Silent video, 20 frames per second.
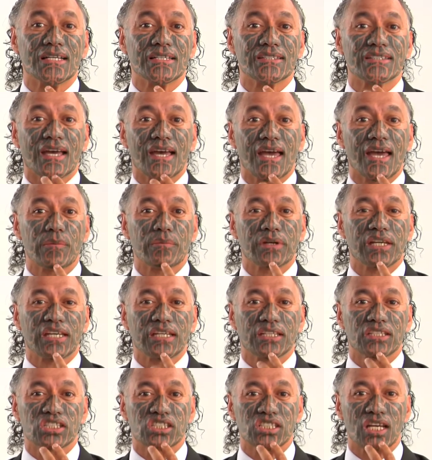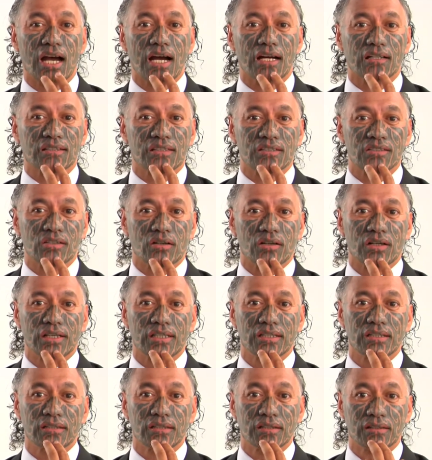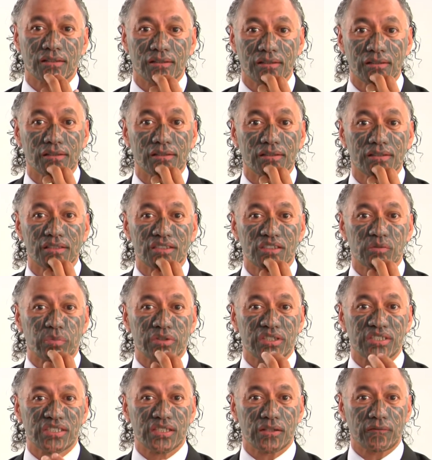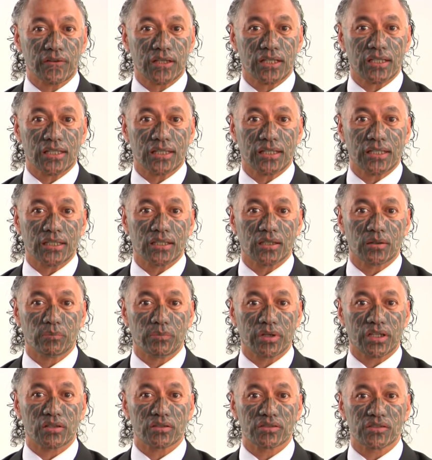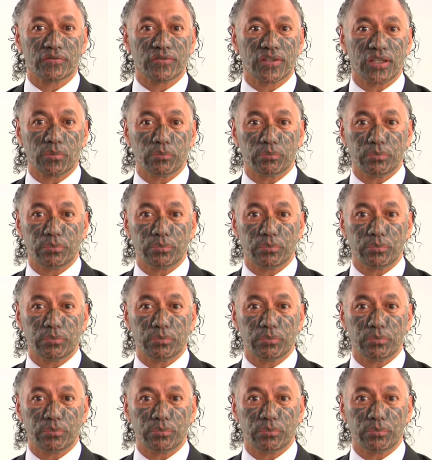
is a hammerhead shark design, specifically because of the